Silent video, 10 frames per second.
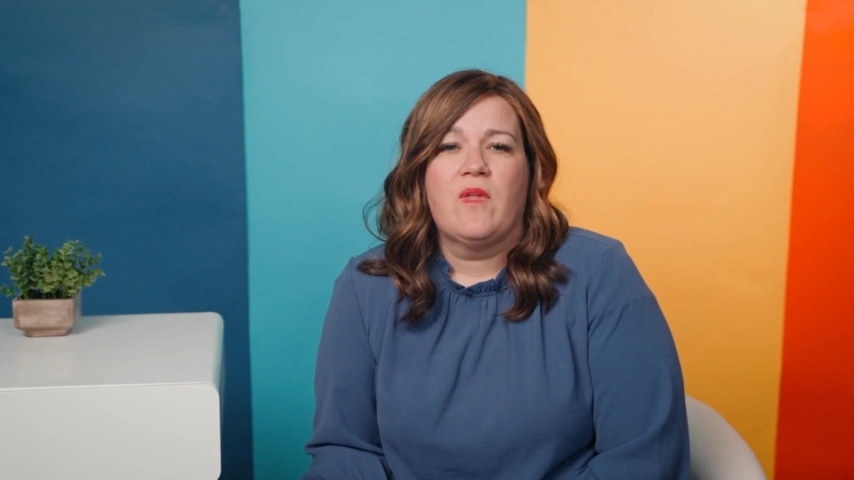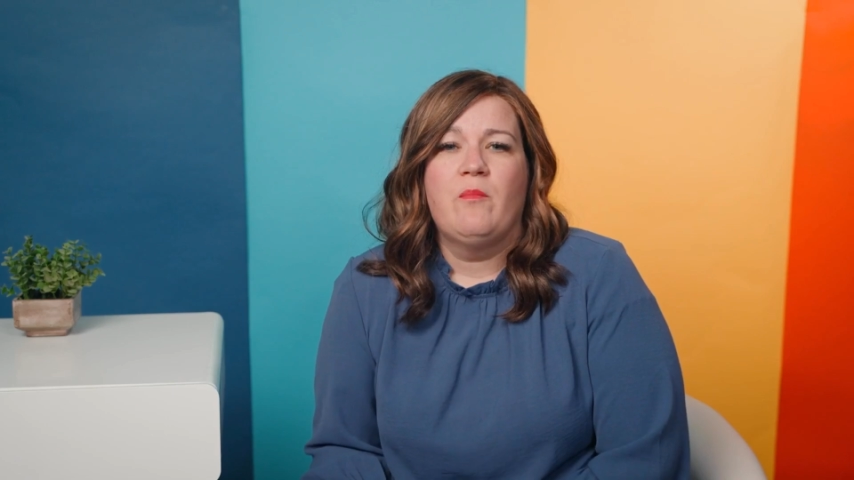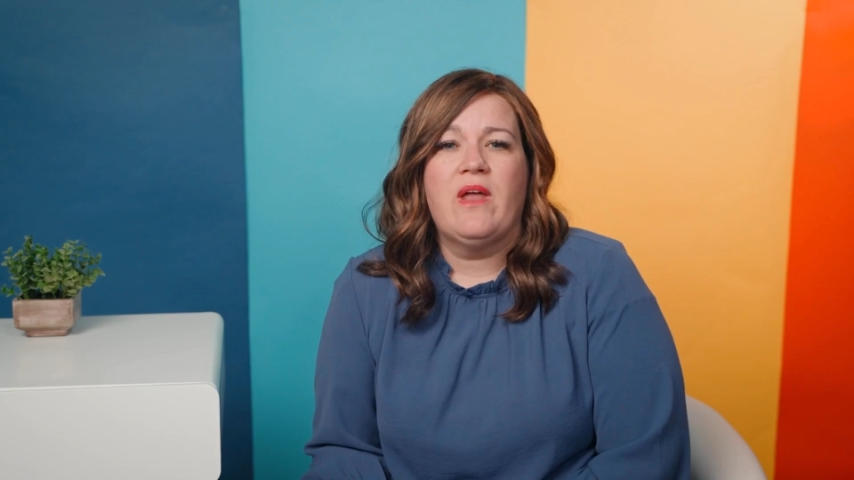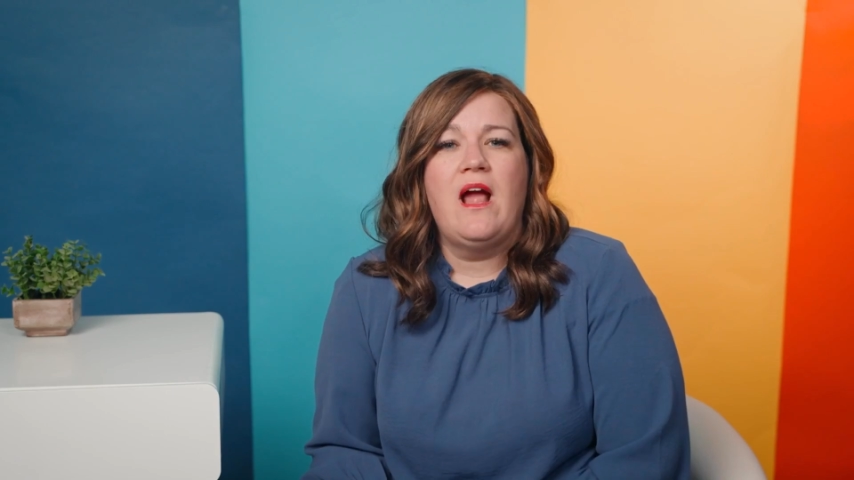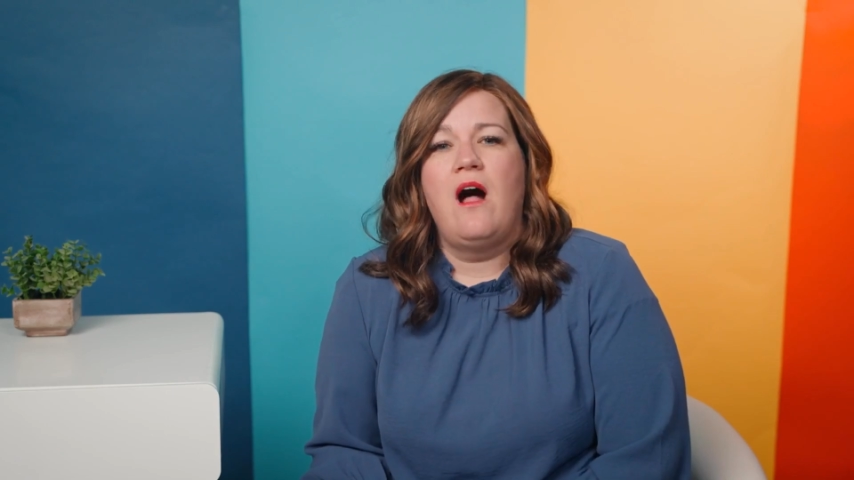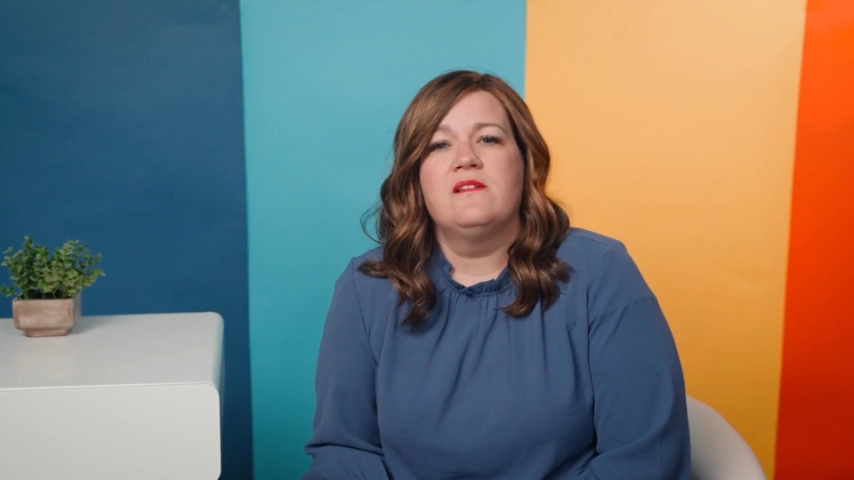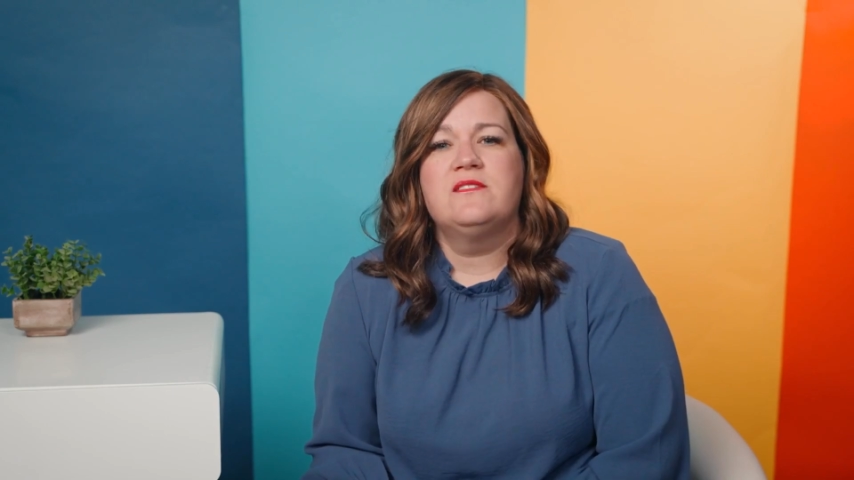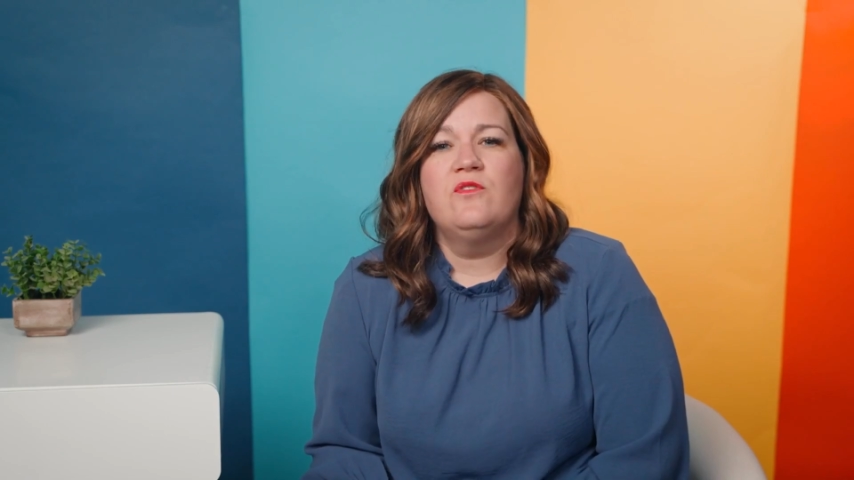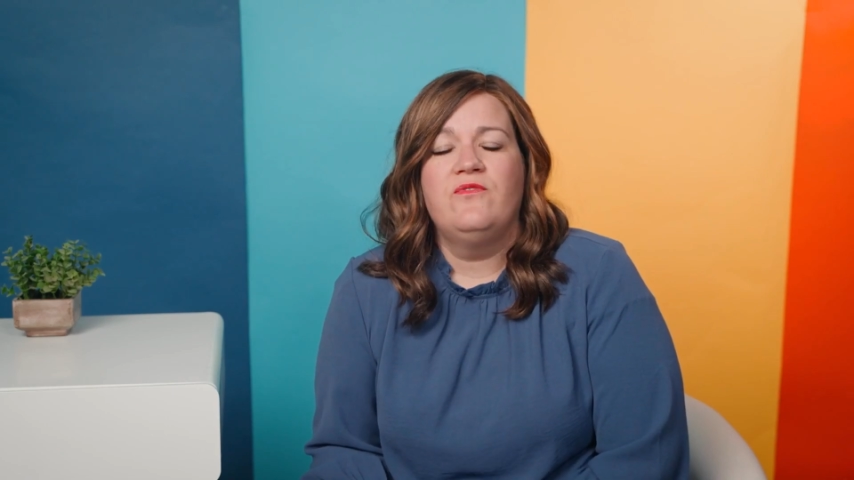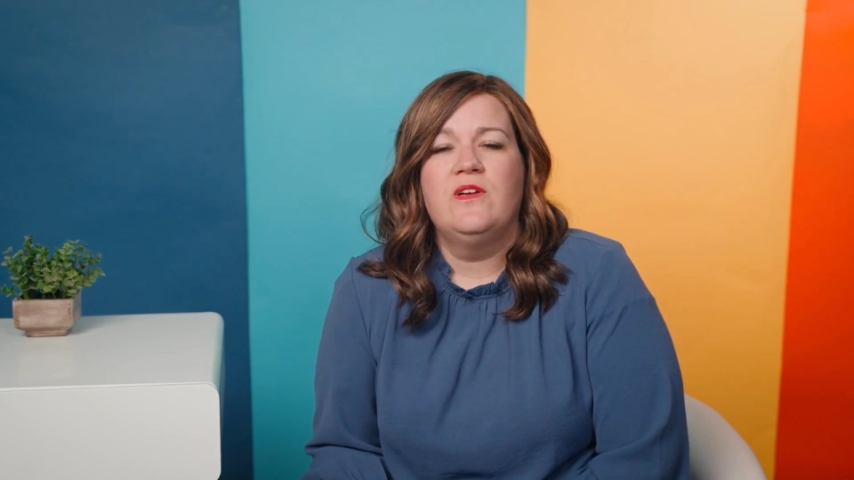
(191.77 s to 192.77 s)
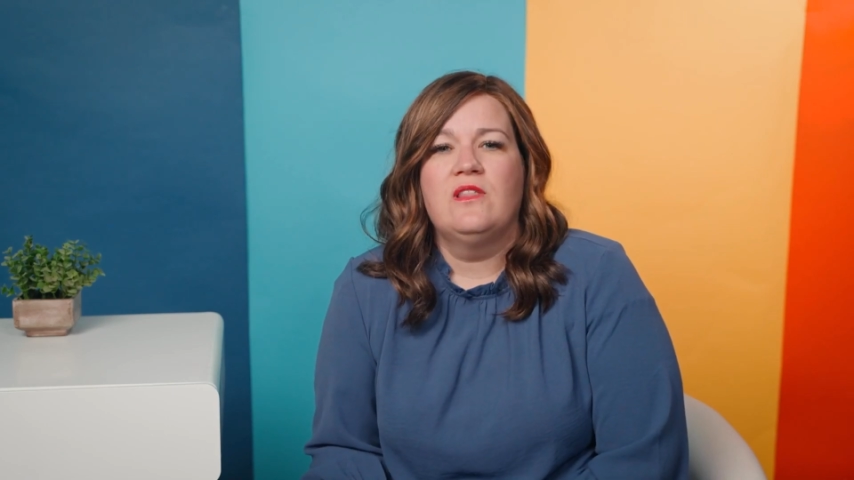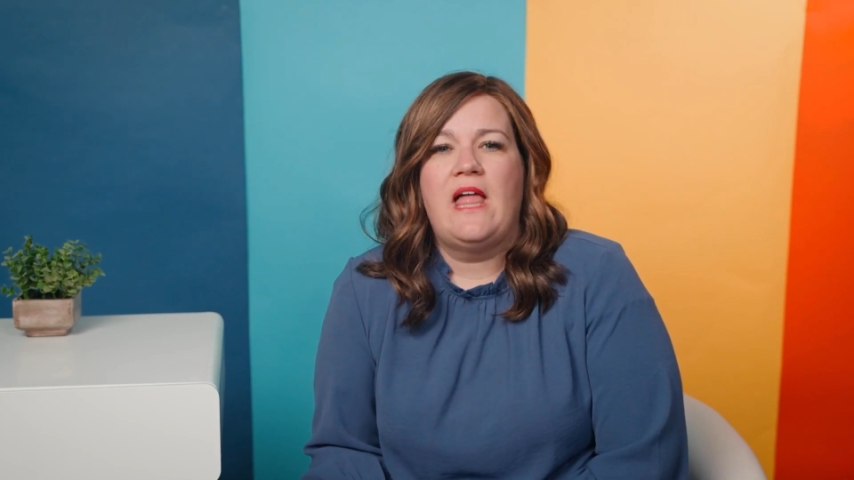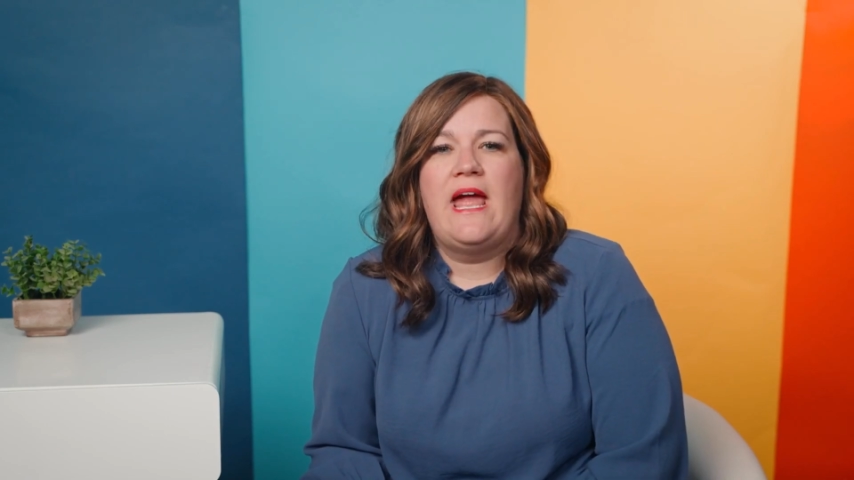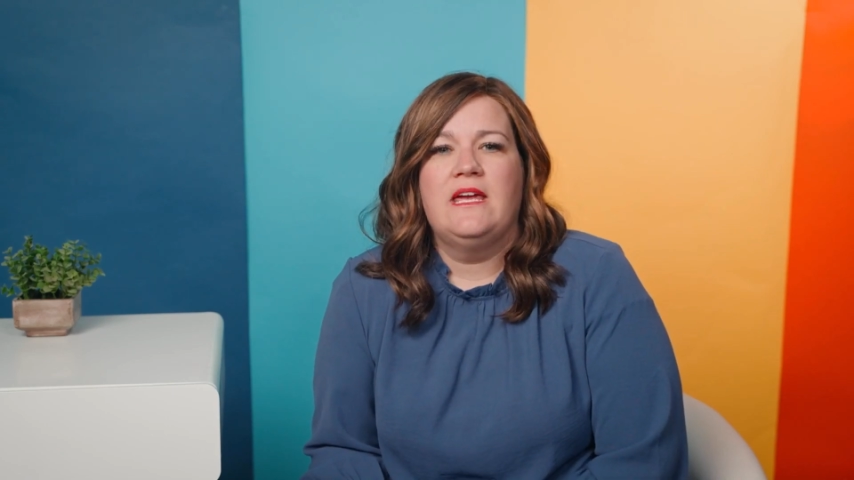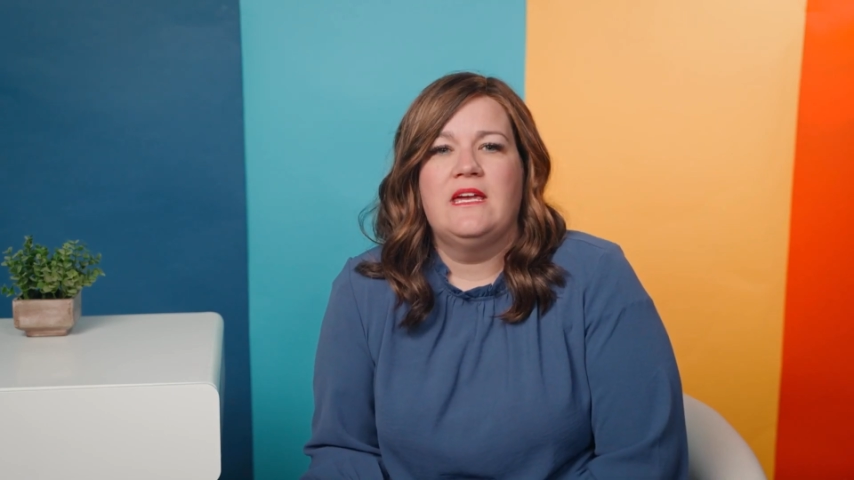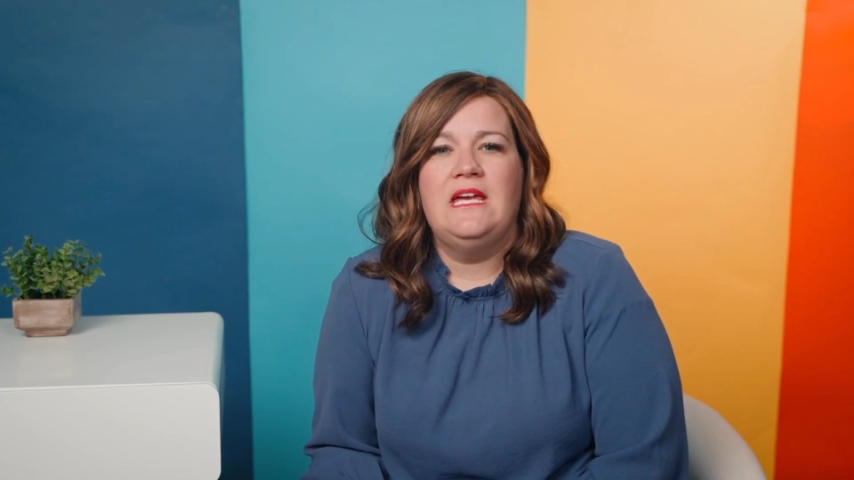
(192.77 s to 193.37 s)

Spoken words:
But I also feel like